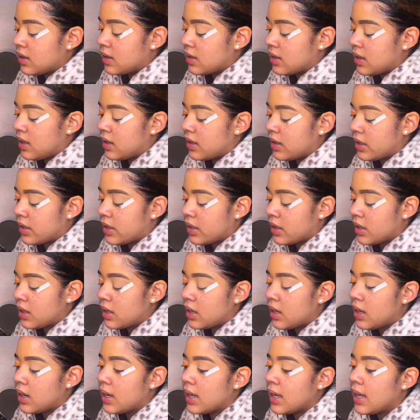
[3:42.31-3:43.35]

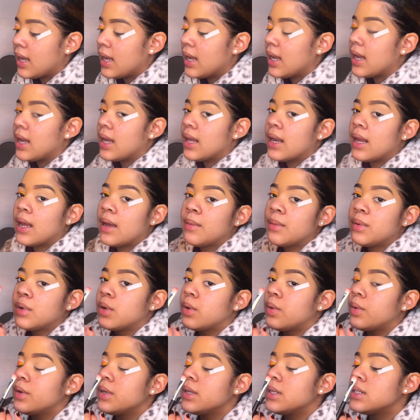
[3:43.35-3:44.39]
color and I'm
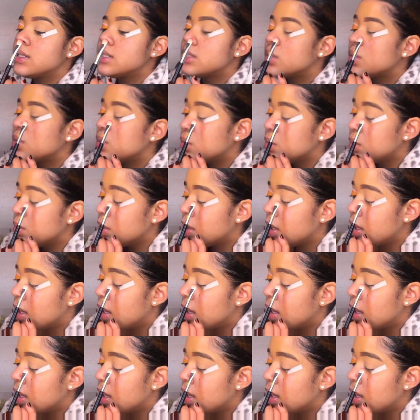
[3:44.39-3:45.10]
going to